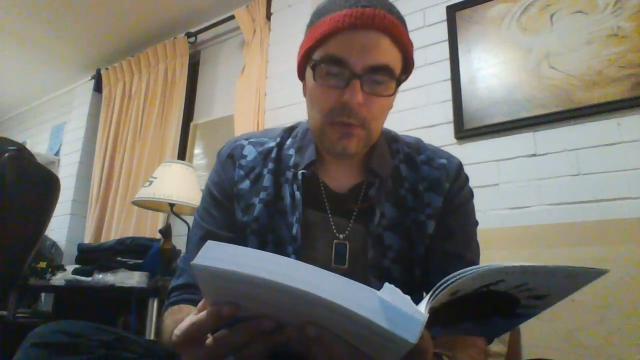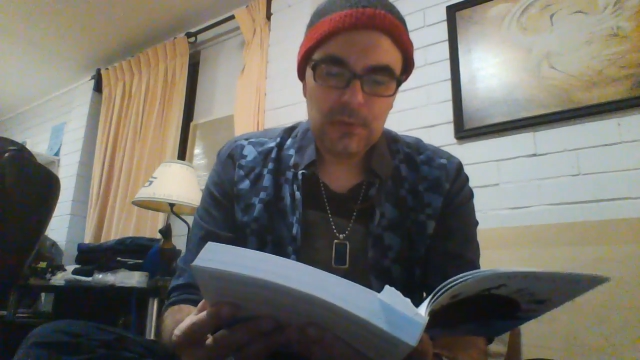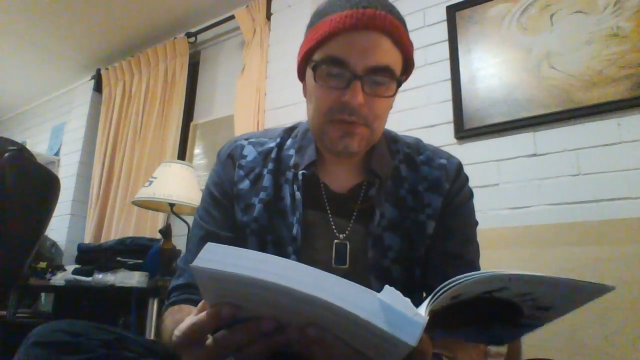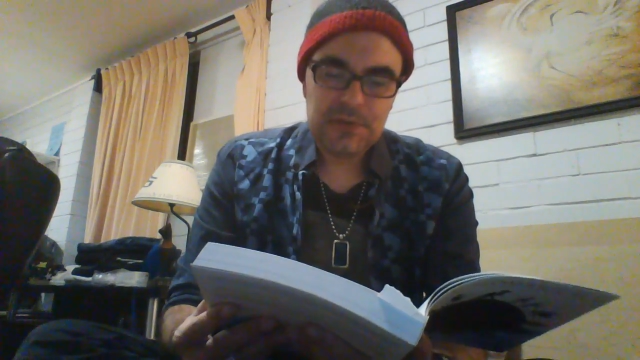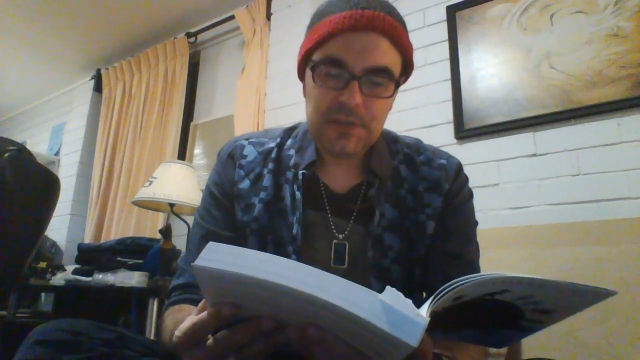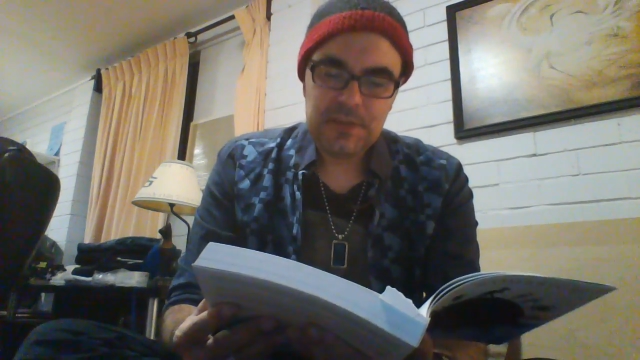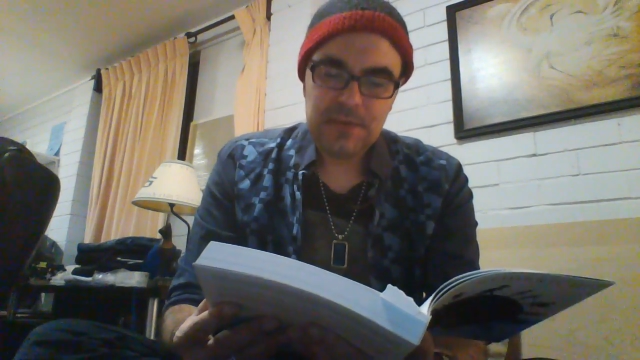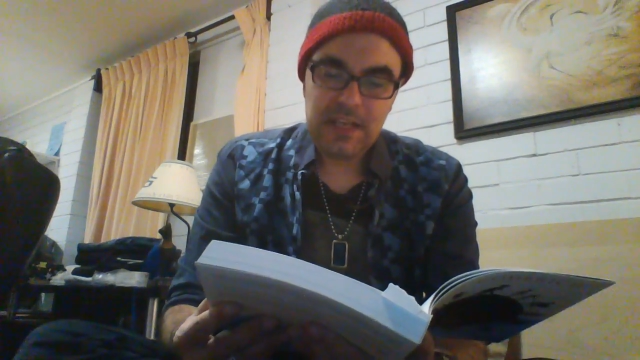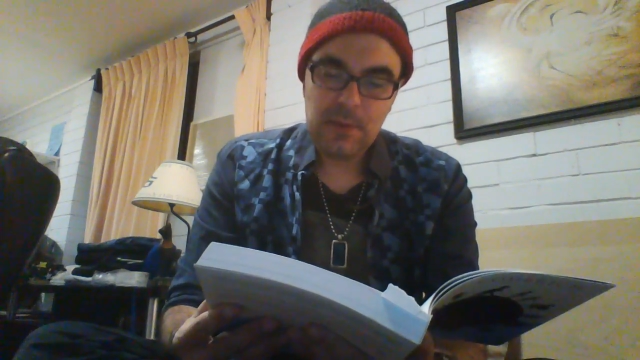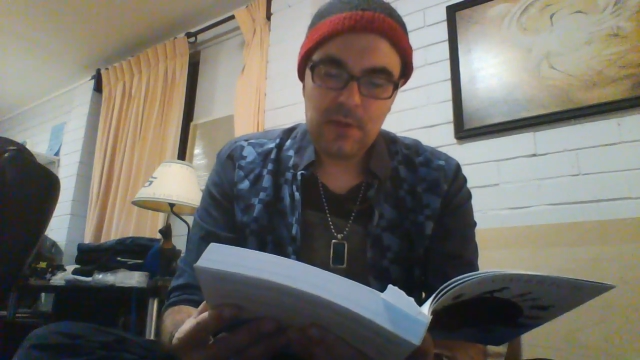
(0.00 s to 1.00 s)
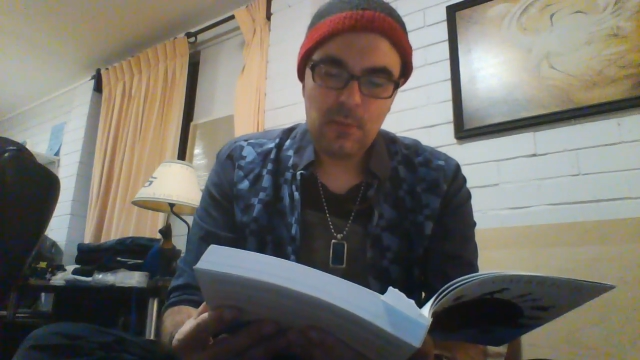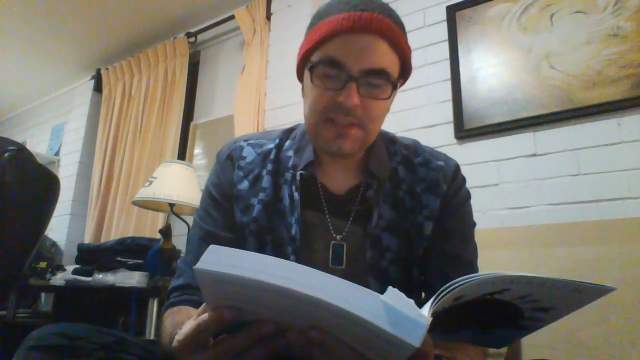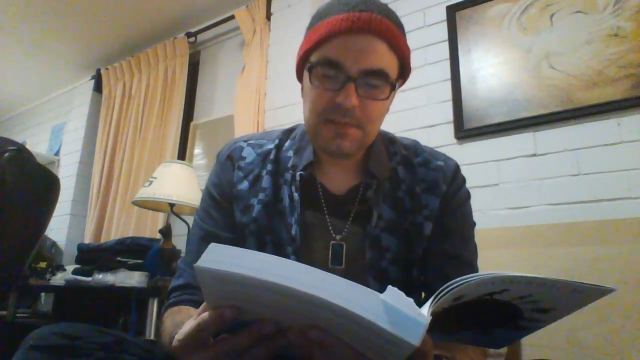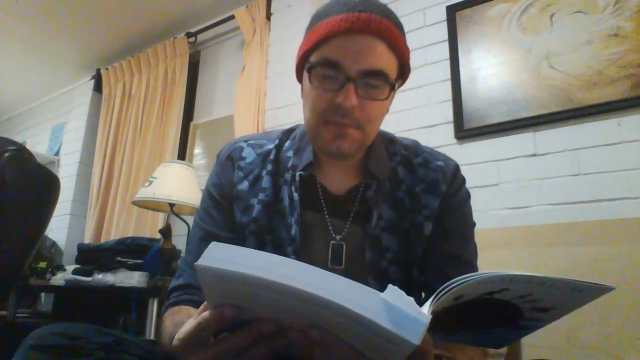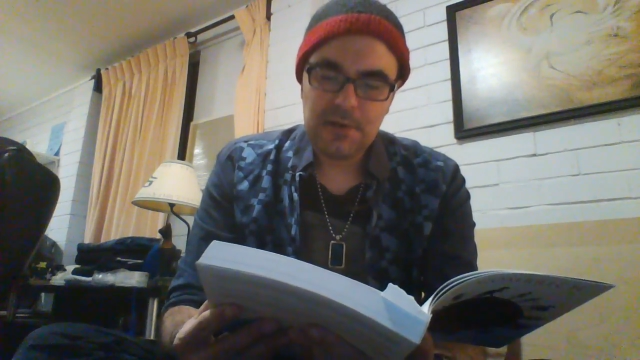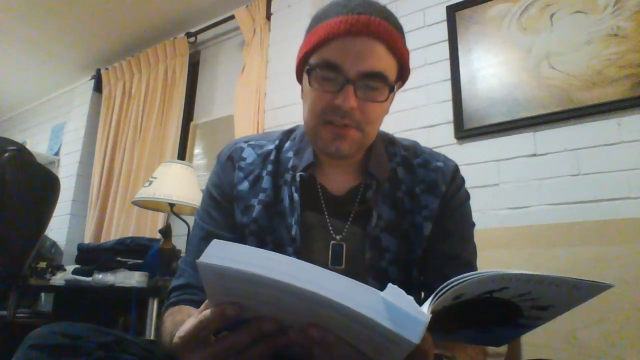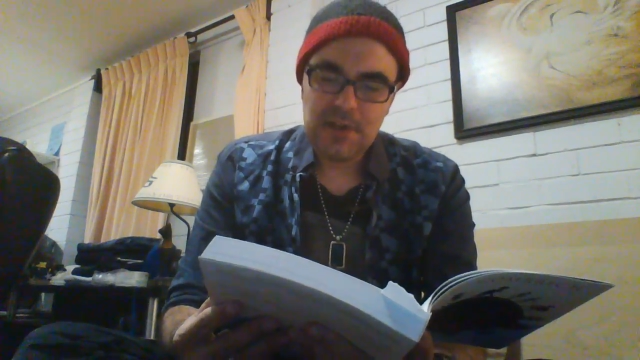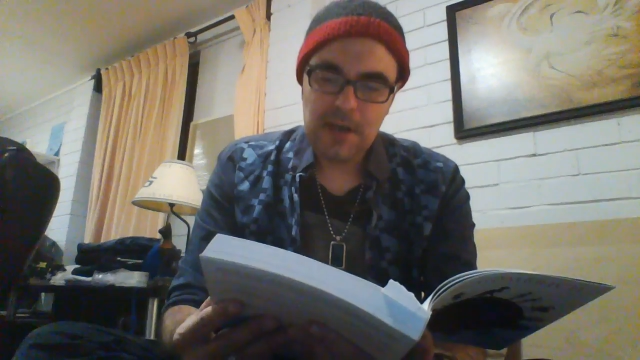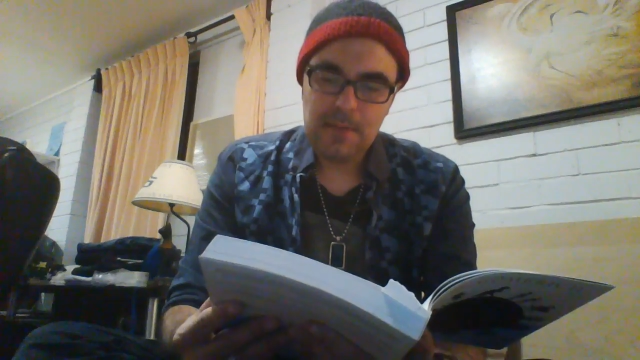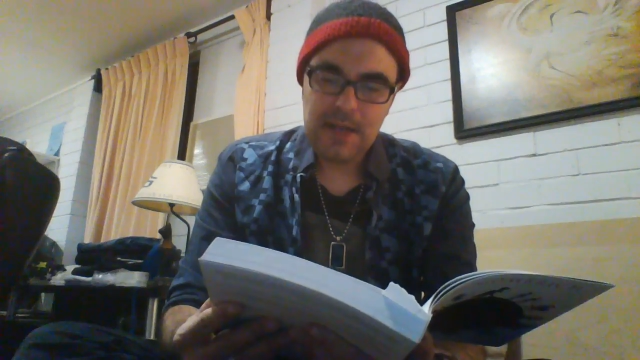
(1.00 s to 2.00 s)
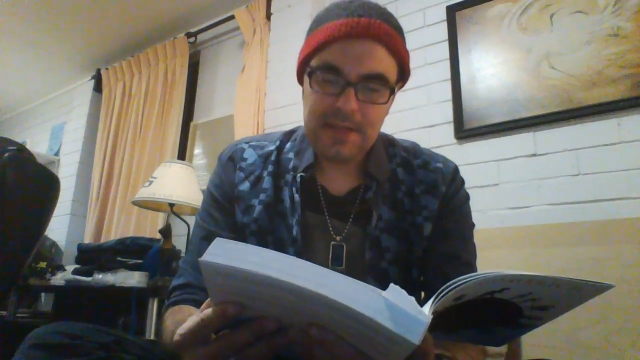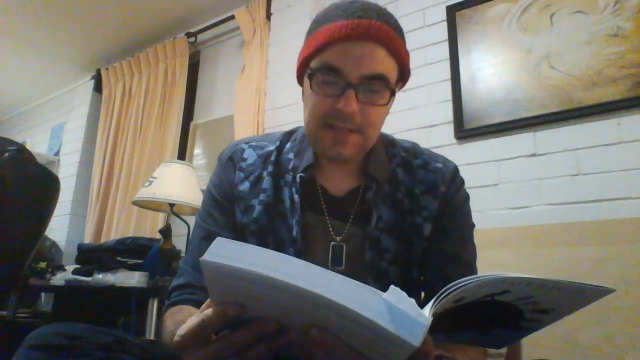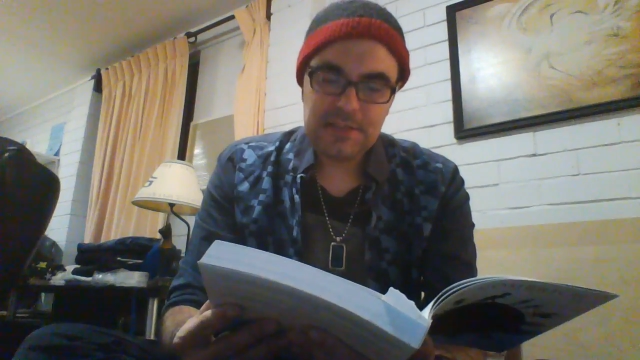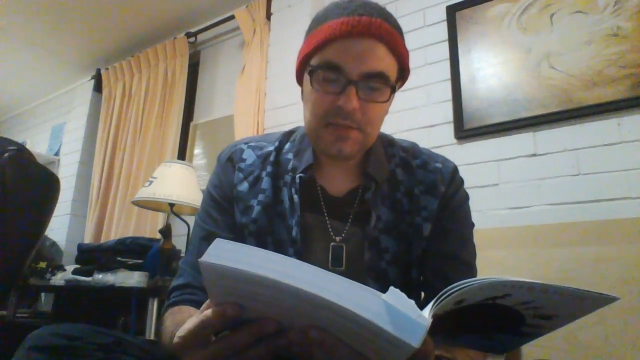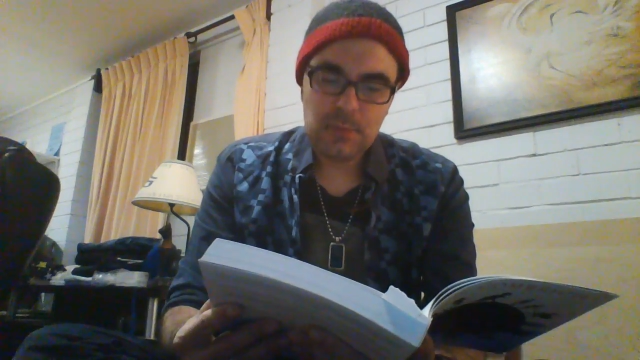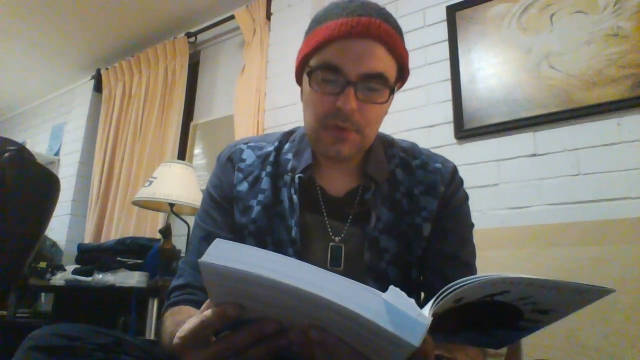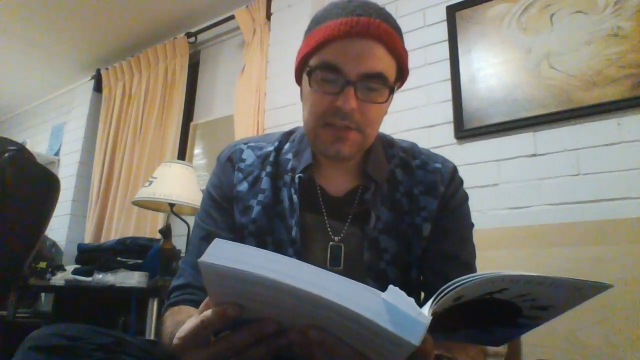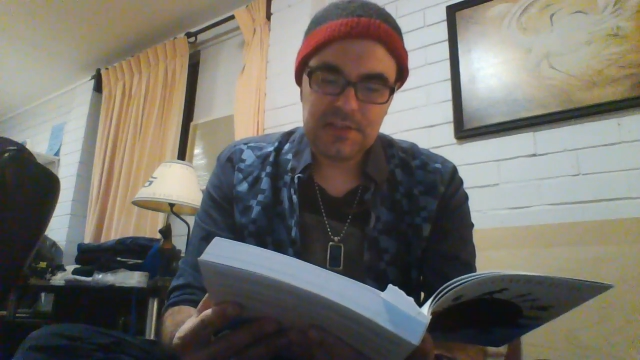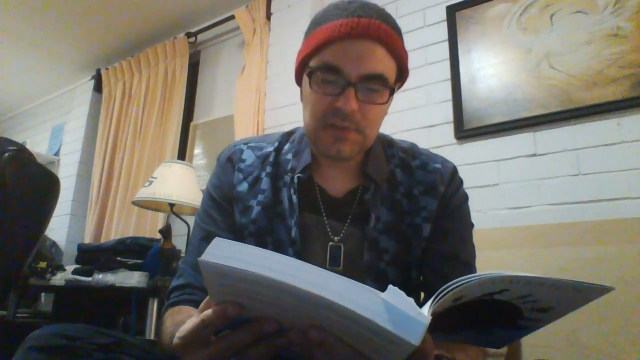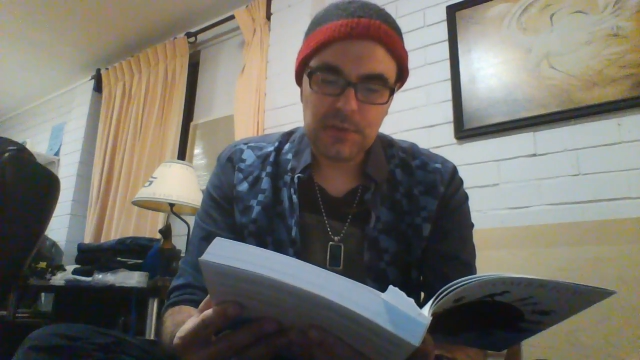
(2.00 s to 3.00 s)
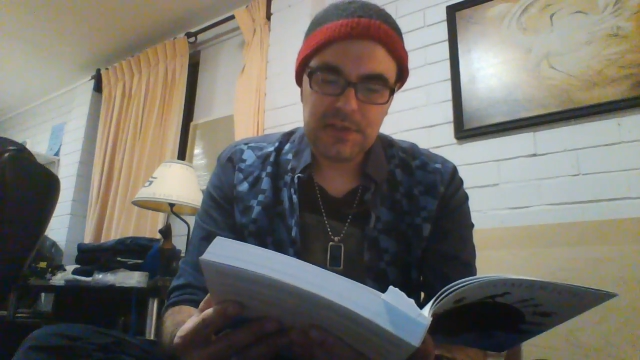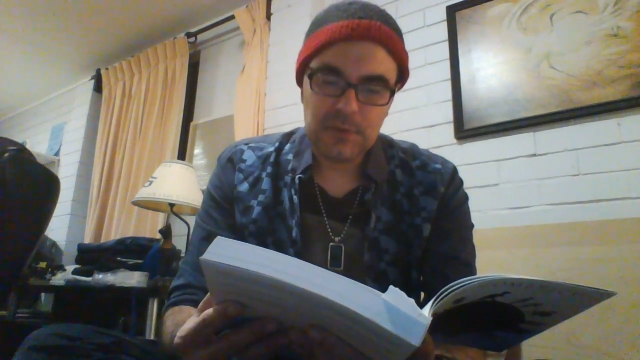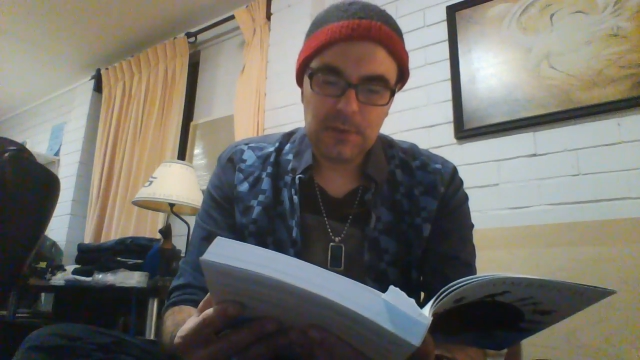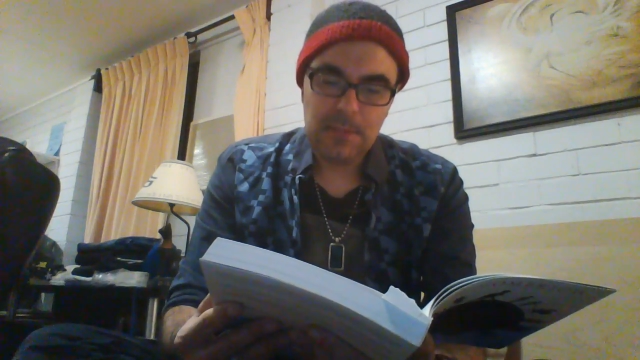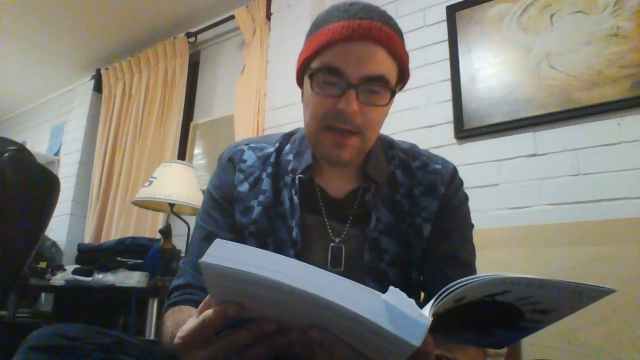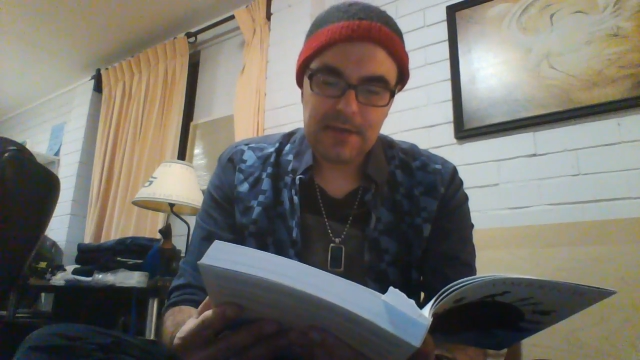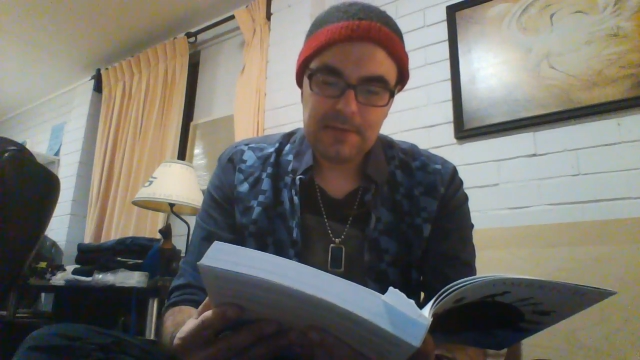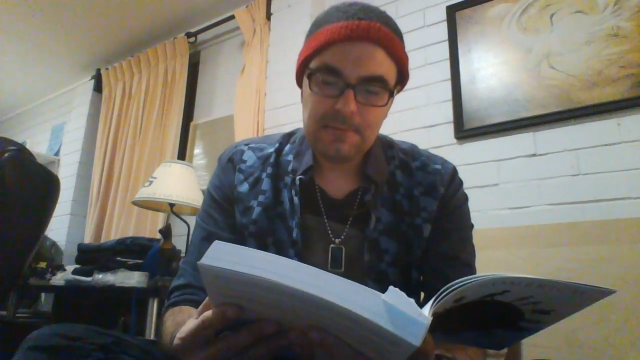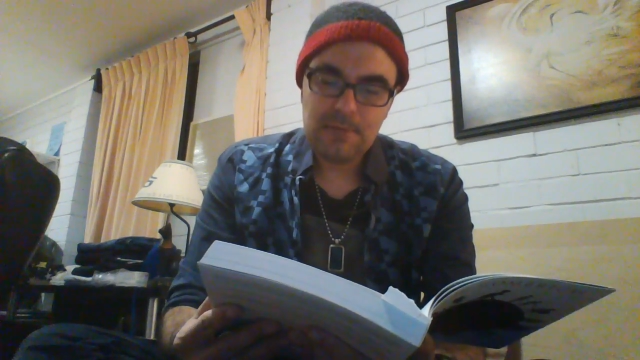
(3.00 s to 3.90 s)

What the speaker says: all stories begin with once upon a time, and that's just what this story is all about.